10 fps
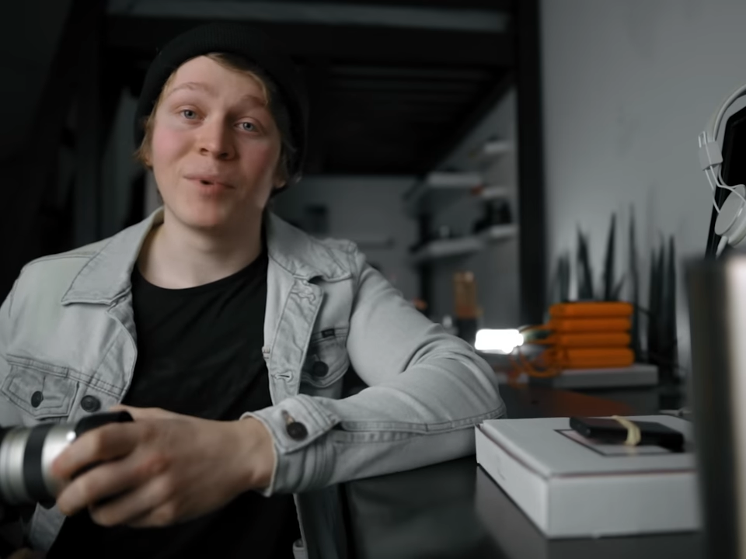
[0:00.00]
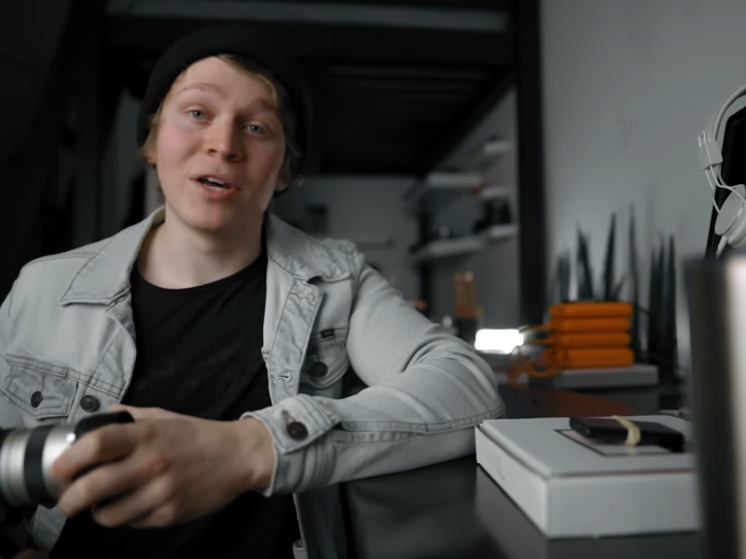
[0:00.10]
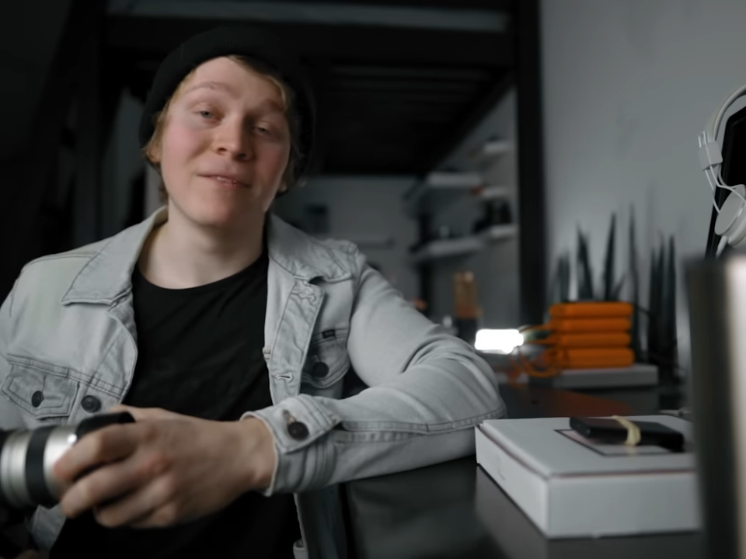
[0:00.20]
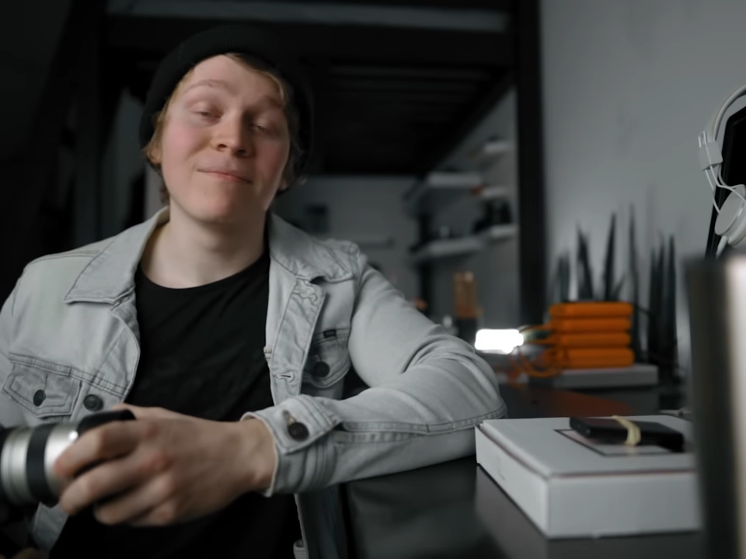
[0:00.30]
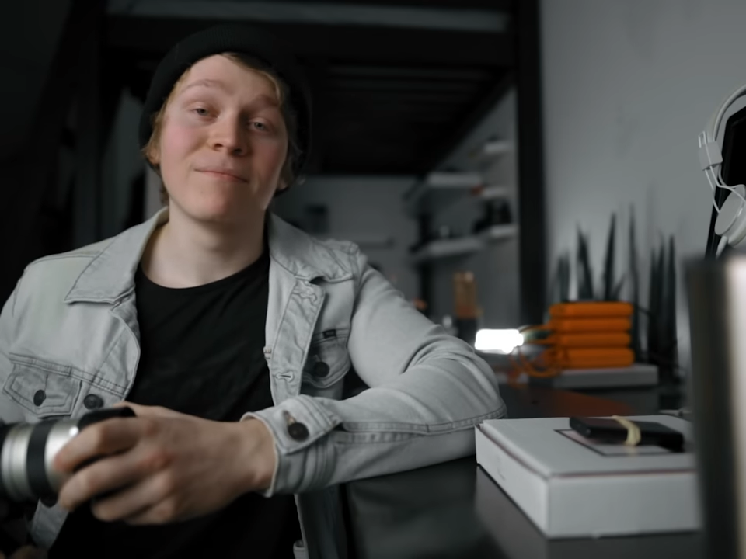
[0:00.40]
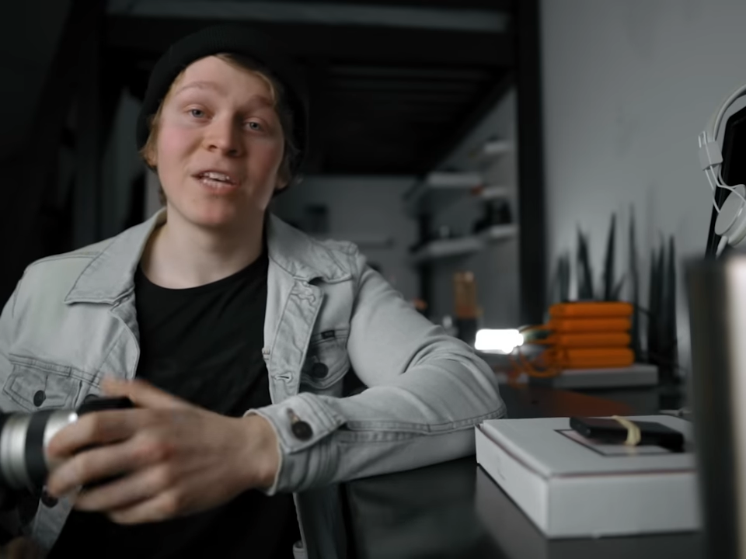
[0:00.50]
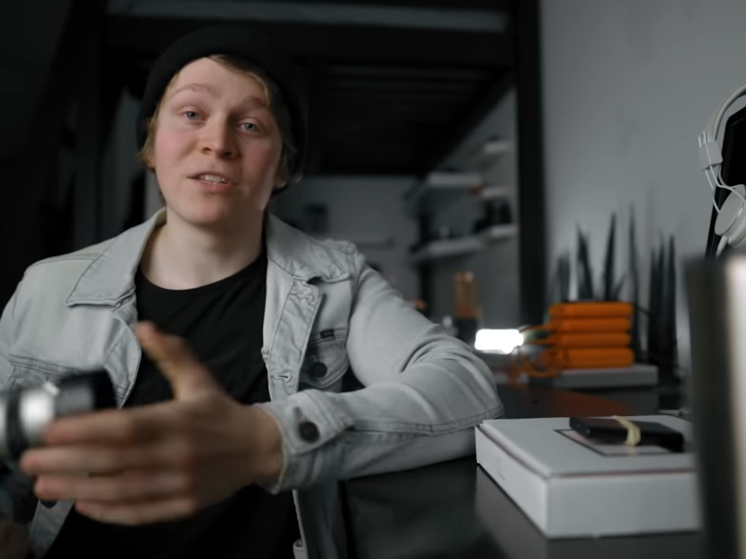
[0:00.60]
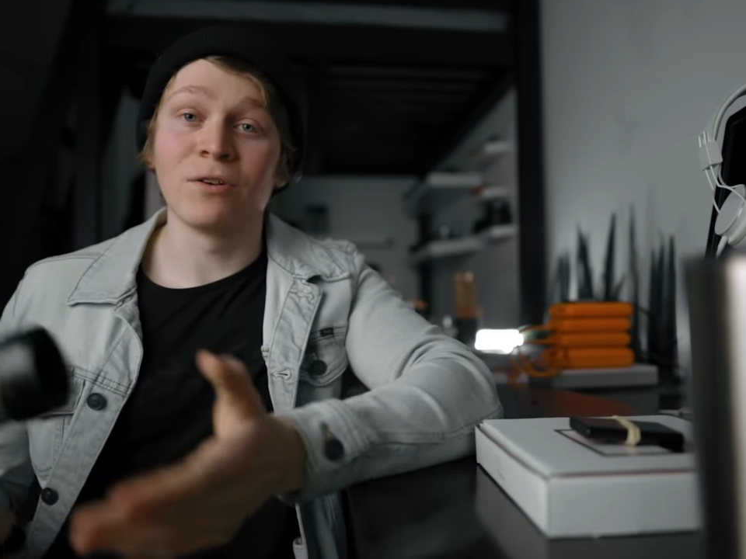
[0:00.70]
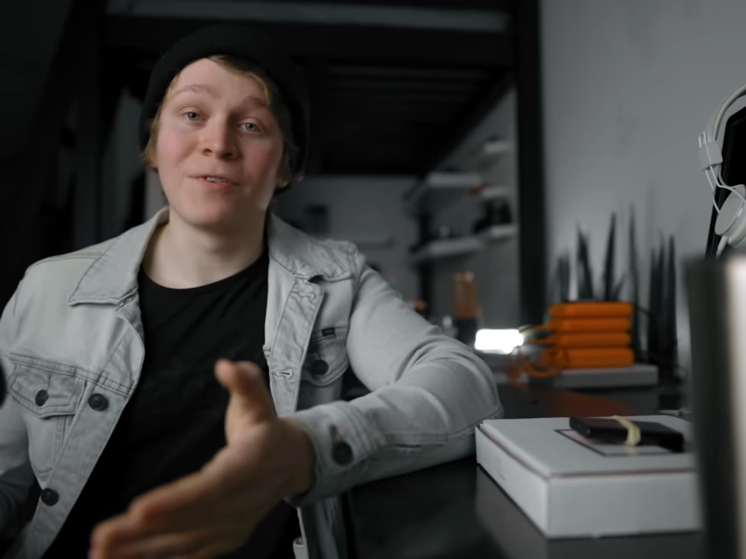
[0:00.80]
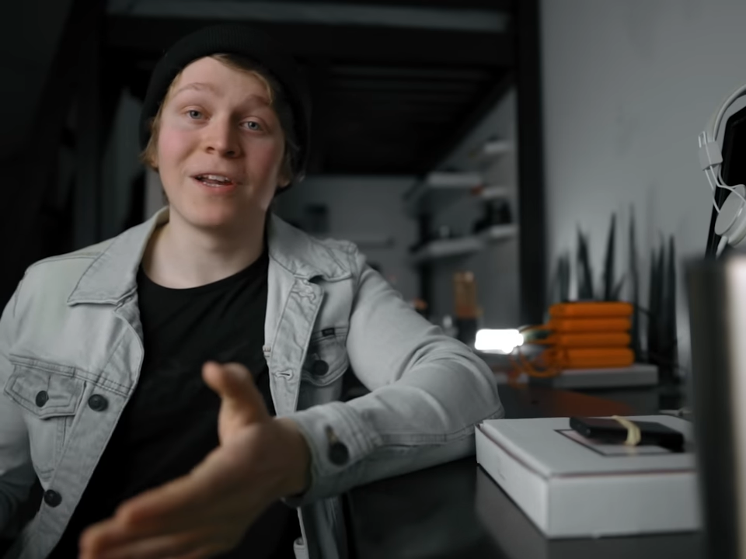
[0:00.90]
But
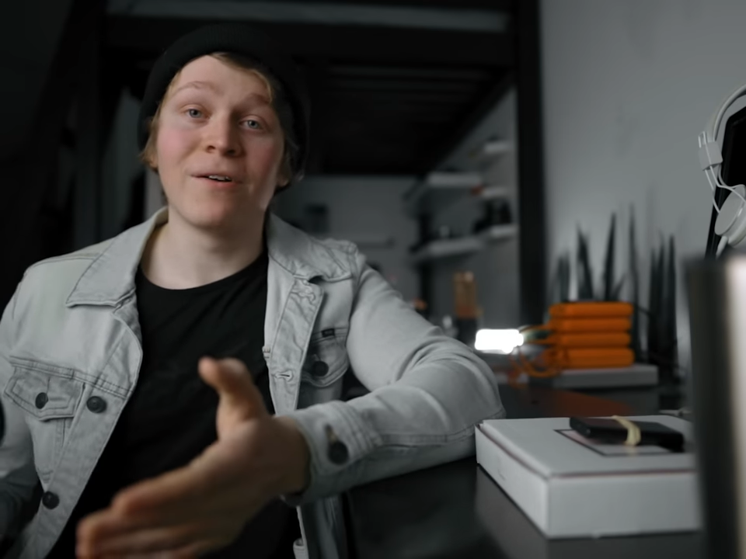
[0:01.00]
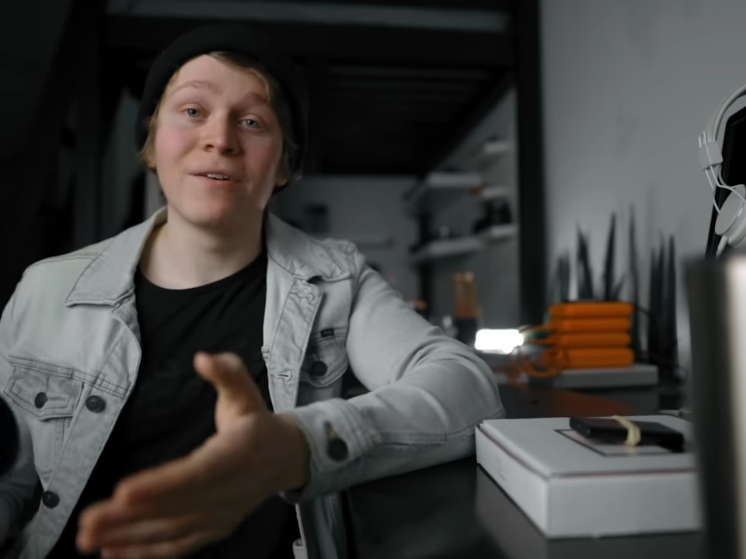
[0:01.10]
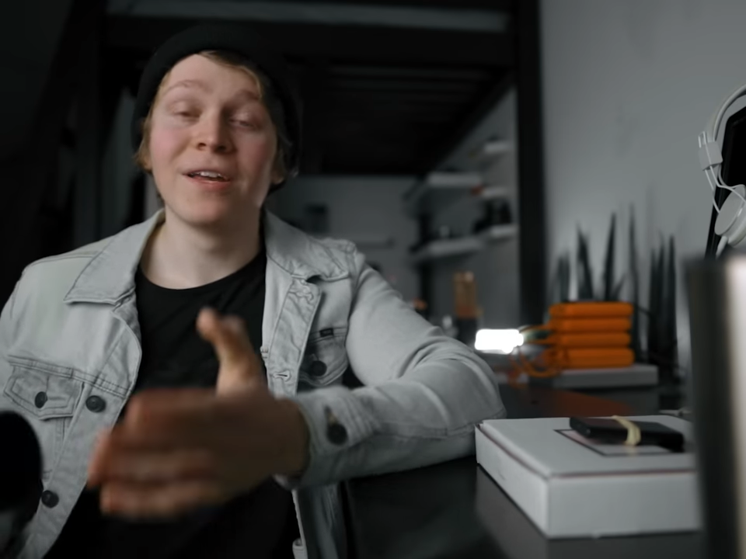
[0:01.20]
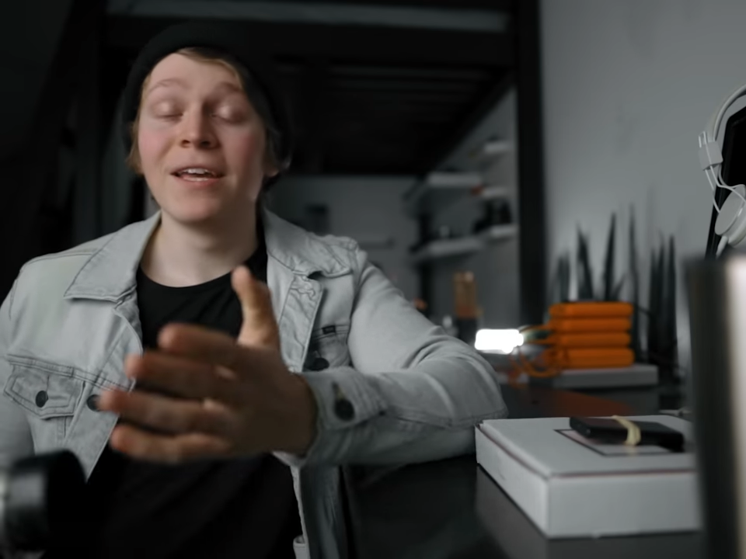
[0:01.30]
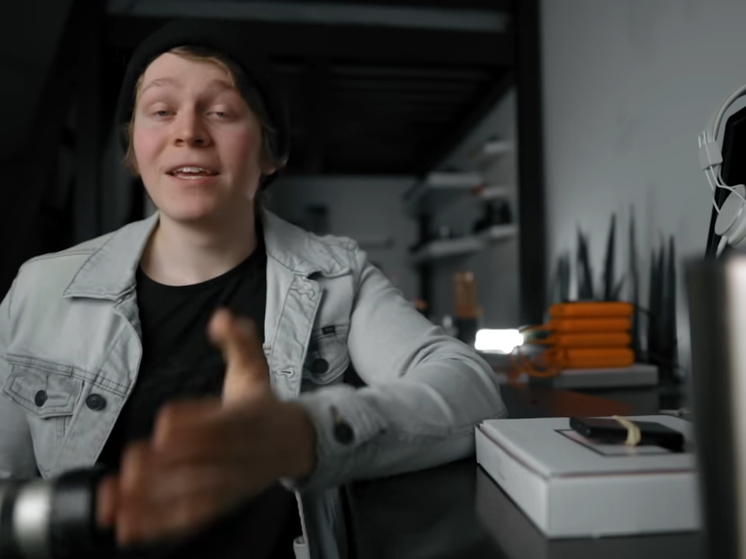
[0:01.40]
that's all for now.